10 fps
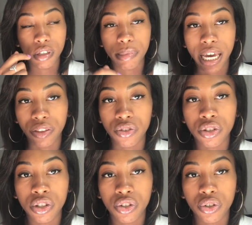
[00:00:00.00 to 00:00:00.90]
but yeah,
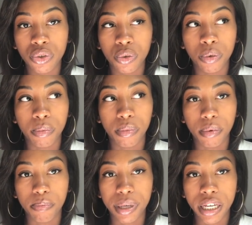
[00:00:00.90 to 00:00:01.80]
those are the two
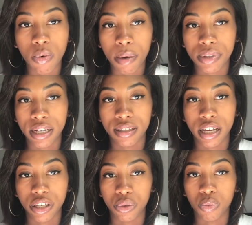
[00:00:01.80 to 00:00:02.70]
big websites
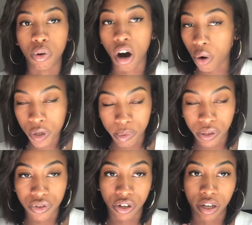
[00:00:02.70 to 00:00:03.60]
that you will always be
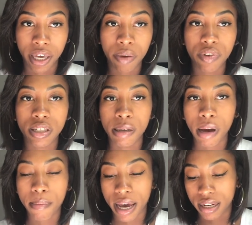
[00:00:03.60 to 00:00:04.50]
using are Canvas and
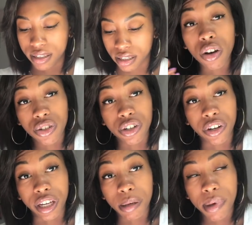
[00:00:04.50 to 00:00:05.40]
My Madison. Also
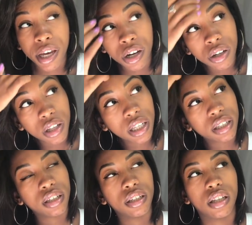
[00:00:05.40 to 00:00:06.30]
your email,
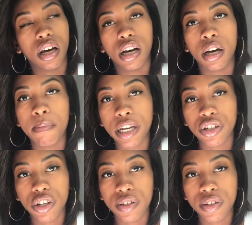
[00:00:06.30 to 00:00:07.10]
um, make sure